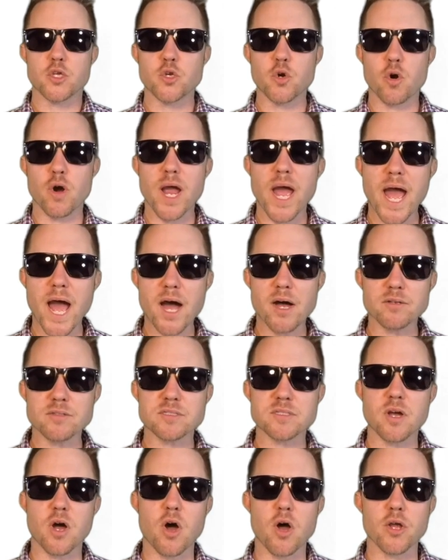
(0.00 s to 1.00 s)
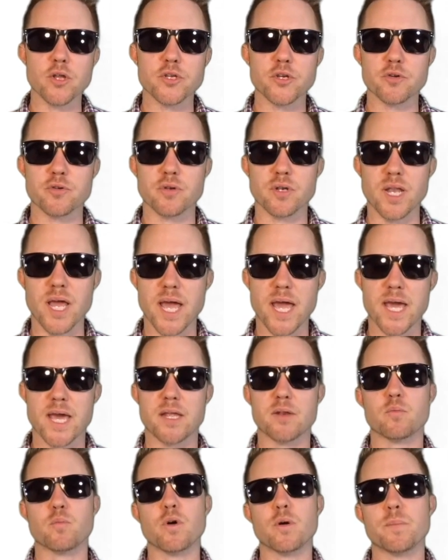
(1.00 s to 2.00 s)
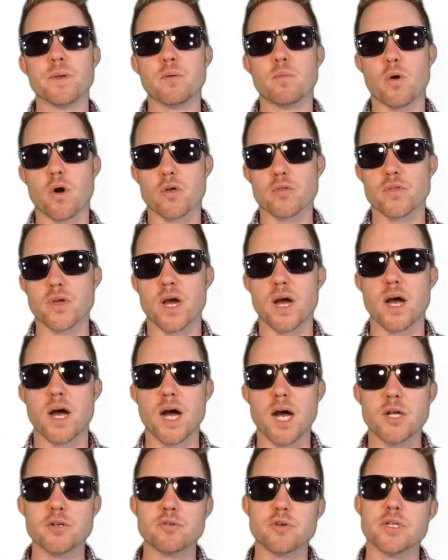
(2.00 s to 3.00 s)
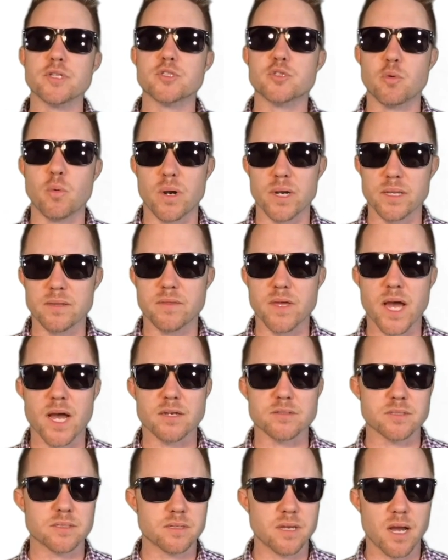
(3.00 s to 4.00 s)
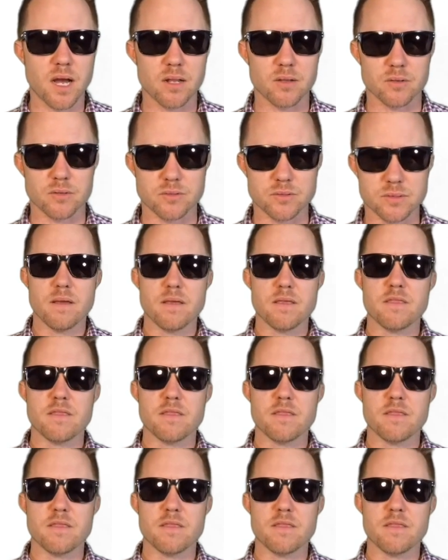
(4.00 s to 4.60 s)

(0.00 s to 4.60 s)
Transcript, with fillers: your house on your land will be worth $120,000.